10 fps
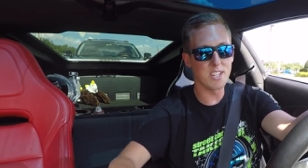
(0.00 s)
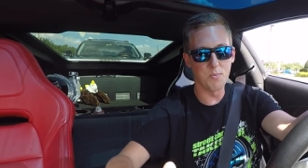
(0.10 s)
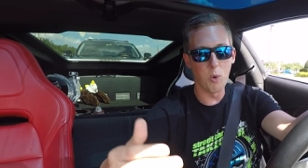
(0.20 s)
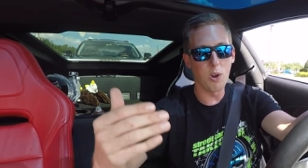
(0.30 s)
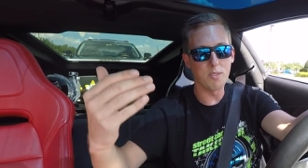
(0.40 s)
it's
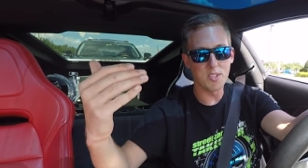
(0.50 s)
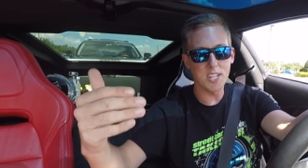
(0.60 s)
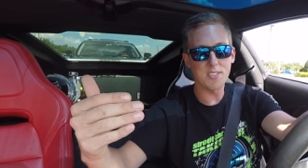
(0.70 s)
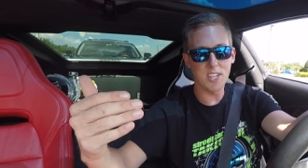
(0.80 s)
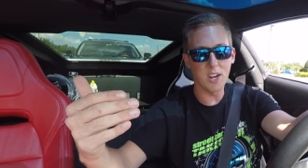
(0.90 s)
more of a
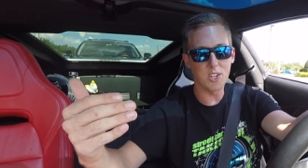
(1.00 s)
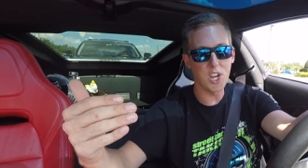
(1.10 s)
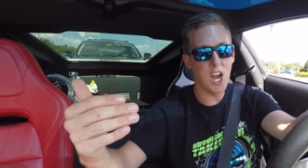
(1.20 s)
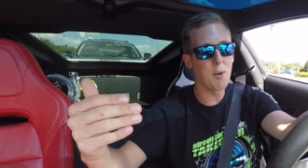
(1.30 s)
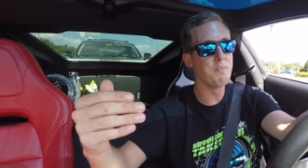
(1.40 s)
sixth gear
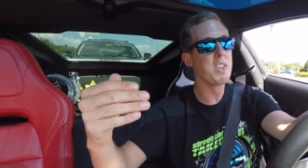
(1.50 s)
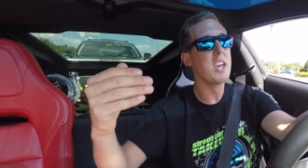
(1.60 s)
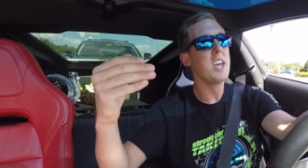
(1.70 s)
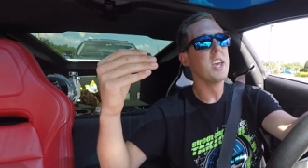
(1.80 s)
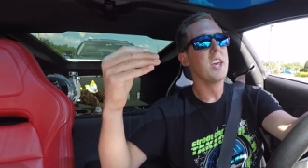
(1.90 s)
job,
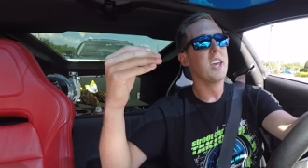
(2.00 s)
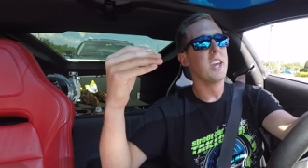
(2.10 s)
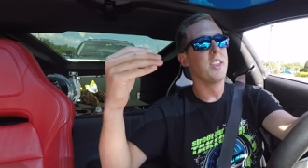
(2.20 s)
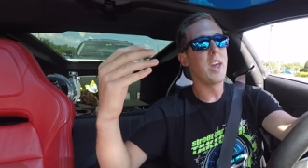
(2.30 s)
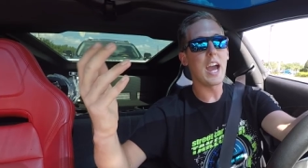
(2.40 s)

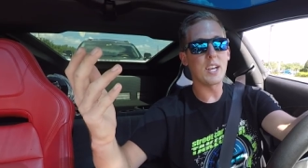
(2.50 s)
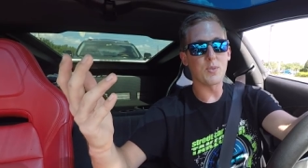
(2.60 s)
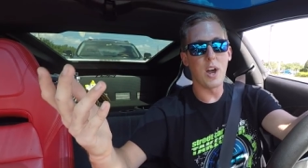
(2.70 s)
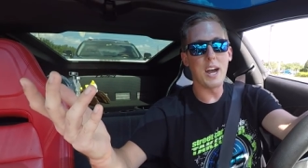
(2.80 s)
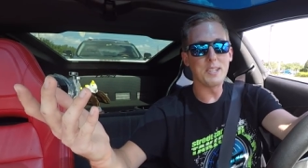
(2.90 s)
they
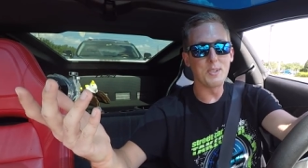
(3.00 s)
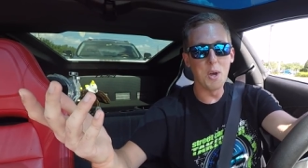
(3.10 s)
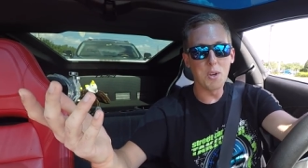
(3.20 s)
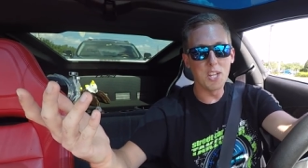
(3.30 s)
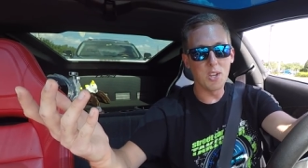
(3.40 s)
ask, well, how
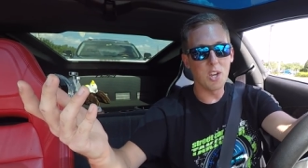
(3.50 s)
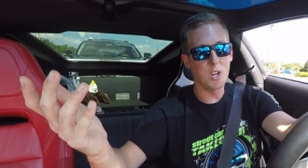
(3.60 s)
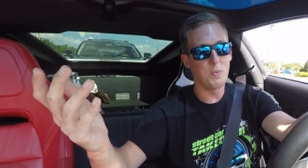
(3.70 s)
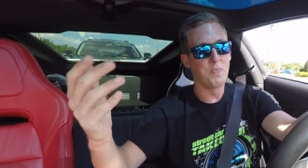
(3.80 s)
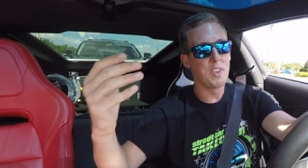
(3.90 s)
slow can you go?